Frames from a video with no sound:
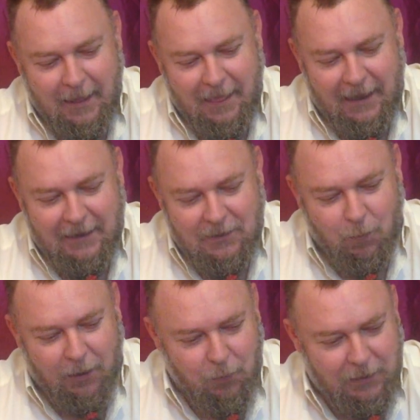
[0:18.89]
That
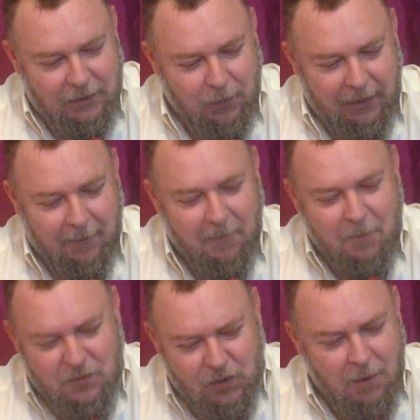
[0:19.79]
is what we're doing.
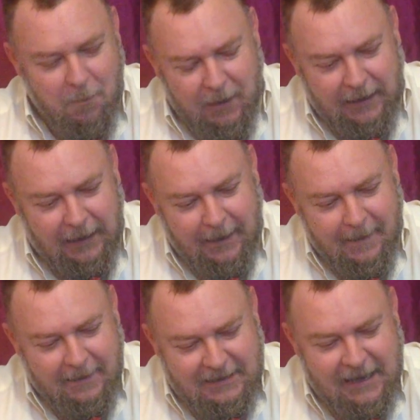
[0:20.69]
So many
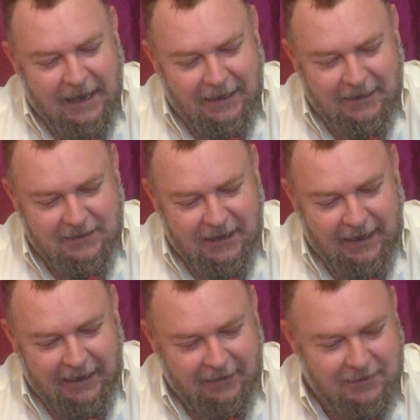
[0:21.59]
tiger's
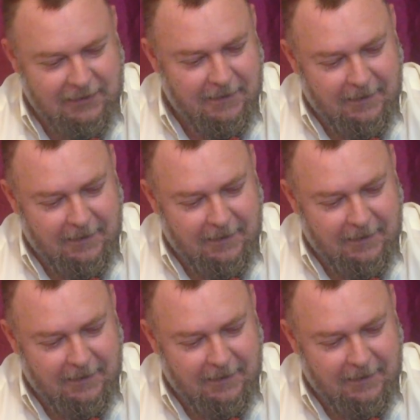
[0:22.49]
eyes.